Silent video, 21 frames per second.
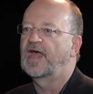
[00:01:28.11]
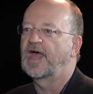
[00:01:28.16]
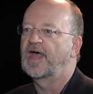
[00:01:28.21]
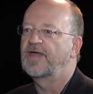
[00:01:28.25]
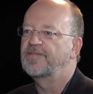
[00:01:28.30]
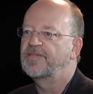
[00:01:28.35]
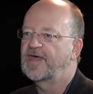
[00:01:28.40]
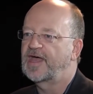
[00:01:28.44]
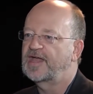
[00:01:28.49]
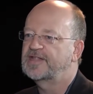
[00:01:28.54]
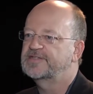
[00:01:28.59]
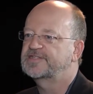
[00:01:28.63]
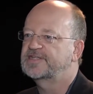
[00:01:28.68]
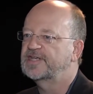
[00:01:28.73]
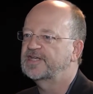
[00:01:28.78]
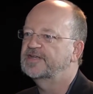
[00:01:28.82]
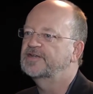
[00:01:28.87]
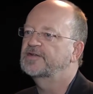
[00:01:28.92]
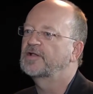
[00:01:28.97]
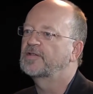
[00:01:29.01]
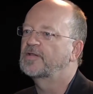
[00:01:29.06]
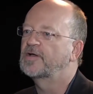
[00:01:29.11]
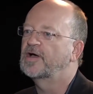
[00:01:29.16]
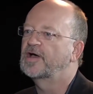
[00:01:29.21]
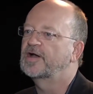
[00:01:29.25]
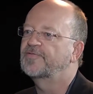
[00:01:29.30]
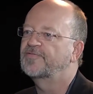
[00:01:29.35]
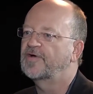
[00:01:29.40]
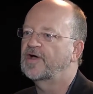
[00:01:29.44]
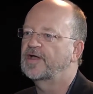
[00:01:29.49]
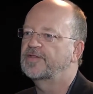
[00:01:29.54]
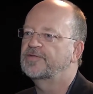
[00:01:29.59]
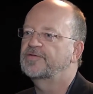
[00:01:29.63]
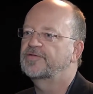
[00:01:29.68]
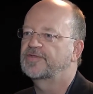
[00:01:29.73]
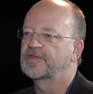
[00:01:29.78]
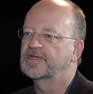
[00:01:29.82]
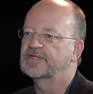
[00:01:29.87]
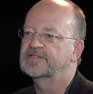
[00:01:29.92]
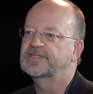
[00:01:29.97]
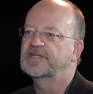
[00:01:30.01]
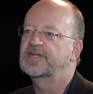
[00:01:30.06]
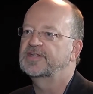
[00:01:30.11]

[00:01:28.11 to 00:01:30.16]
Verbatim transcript: And that's hidden a lot of other things,